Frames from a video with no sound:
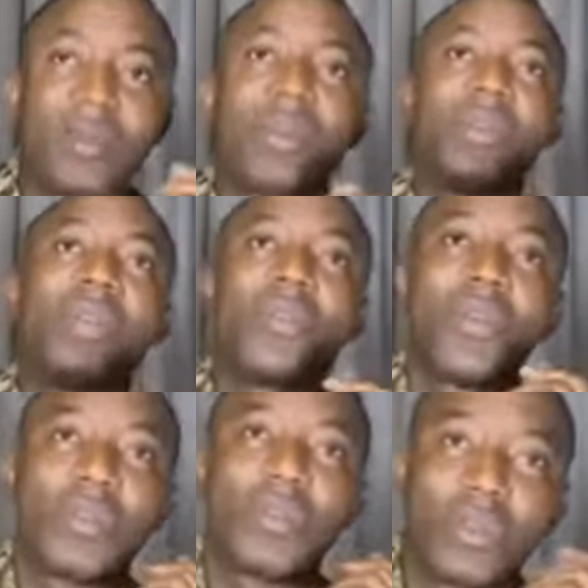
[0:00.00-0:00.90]
For those of
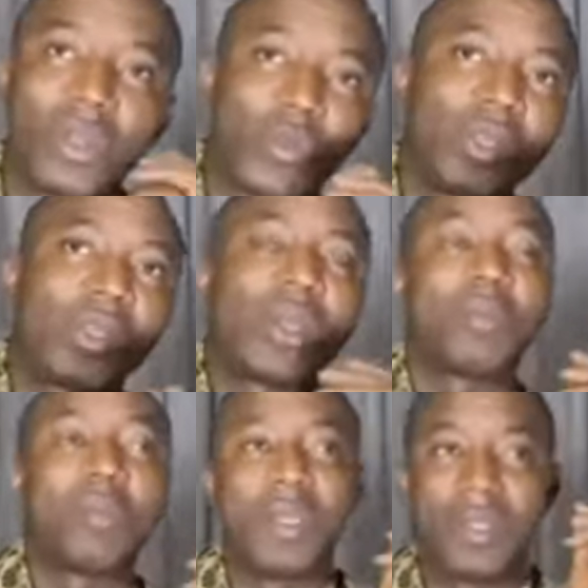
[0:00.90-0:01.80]
you who have joined Twitter,
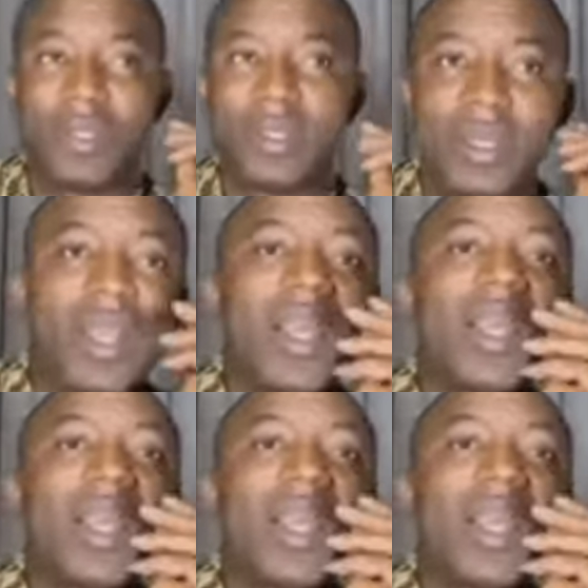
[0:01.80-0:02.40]
please,